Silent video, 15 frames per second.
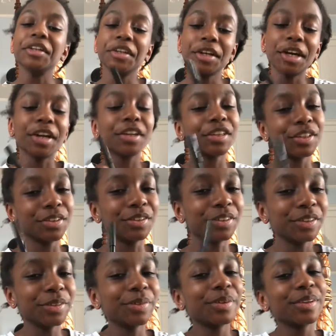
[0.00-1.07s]
Yeah, you
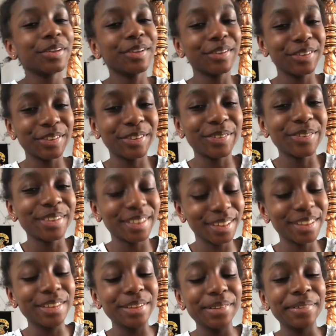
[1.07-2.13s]
do. You do.
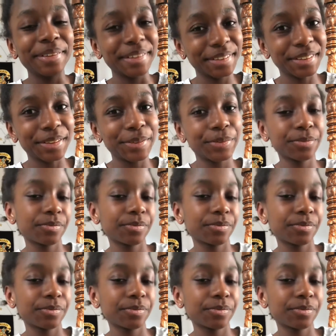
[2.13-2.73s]
You do.